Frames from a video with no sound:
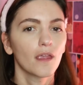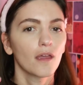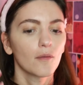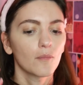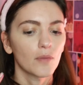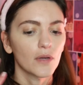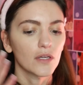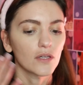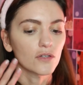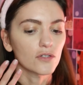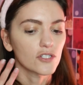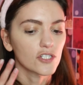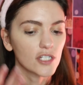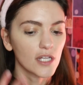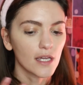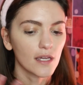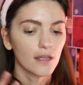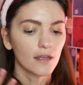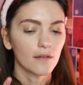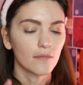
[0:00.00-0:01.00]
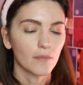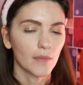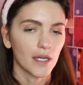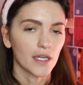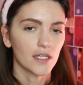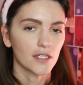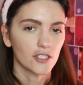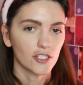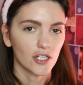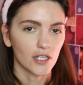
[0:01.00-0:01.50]
But your shade
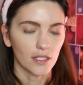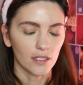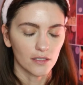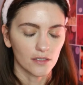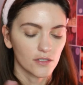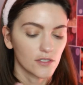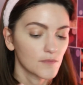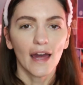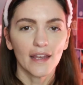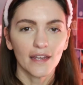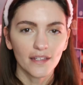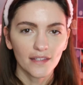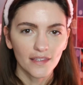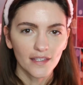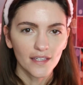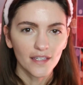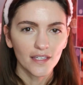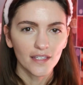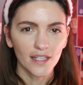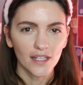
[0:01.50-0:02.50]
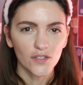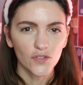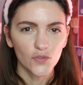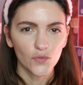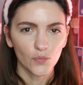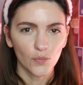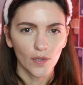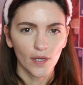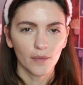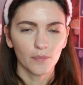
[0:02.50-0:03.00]
might change. And I think that's
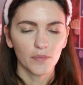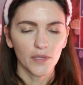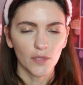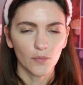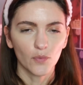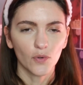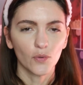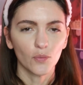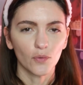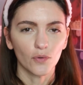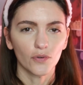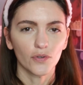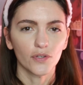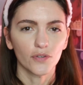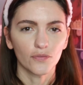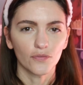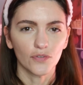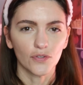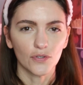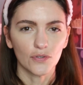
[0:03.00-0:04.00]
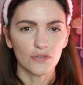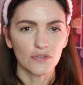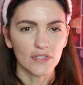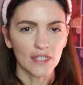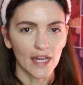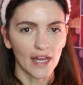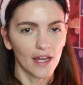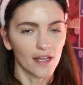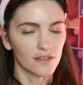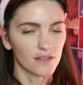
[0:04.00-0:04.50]
what people will confuse
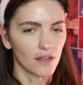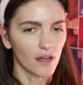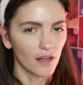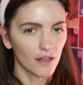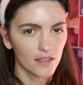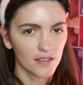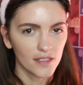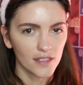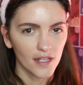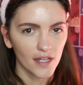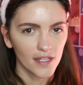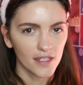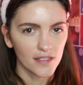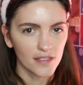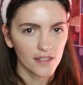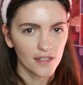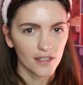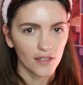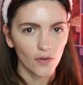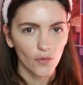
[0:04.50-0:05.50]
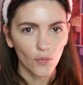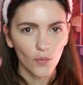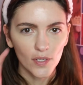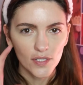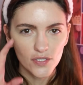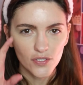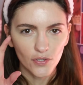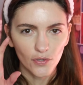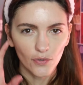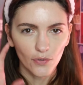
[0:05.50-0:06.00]
as oxidizing.
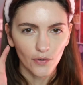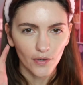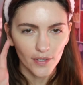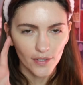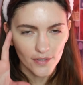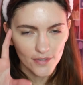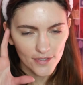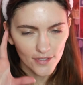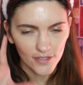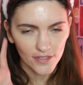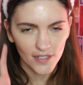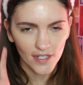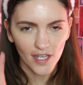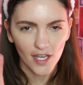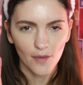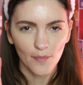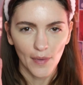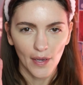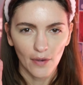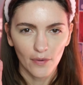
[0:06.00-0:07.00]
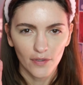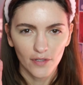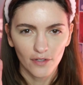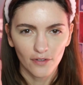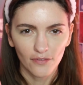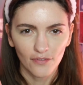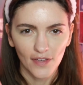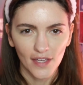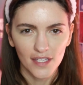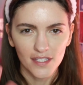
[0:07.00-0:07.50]
Once your oils start to come out in your
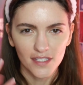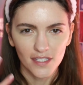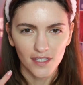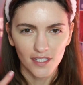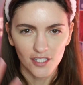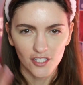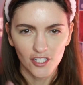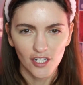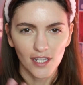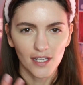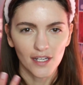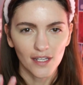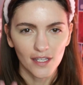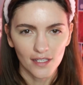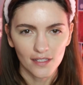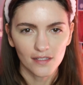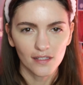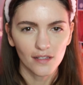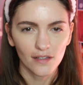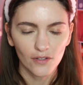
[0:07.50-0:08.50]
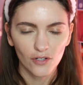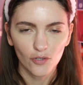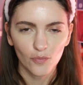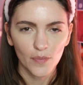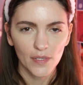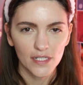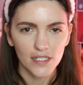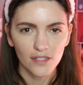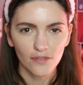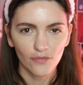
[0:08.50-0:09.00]
face and the shade is a little
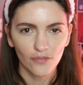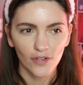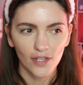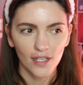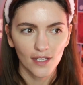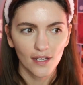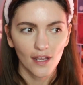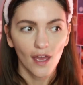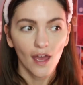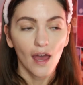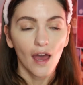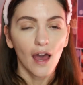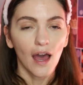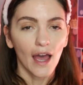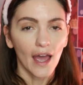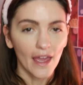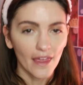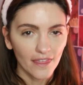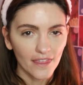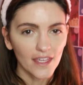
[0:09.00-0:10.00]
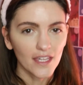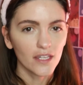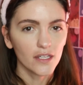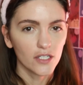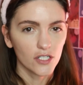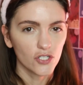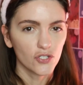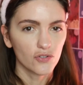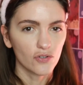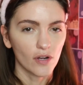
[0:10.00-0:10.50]
bit different, I think
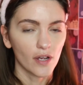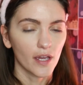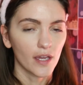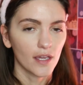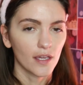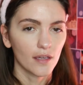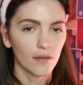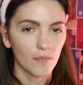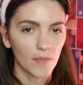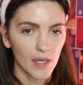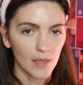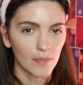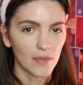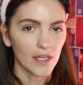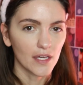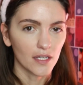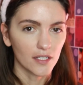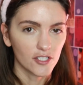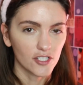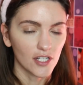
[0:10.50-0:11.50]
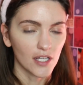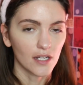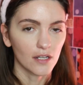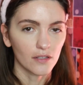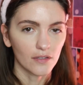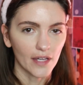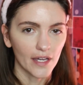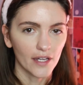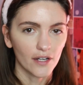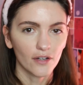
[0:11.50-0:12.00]
just trying maybe a shade
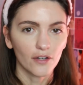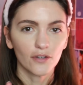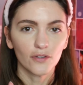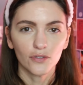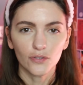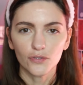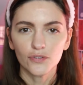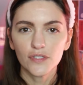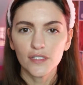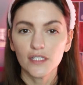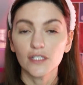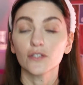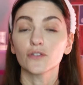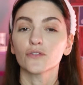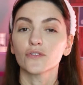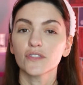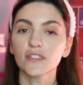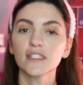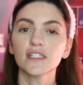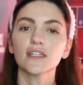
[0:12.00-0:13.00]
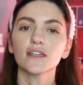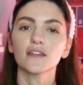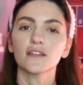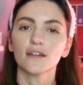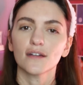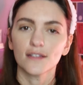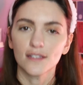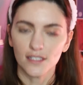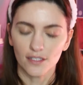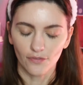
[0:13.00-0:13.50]
lighter, you'll see
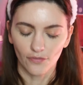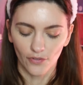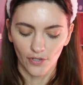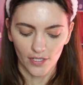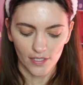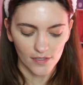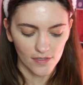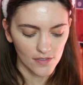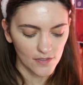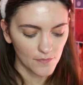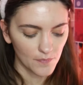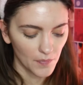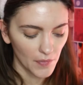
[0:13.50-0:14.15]
a difference.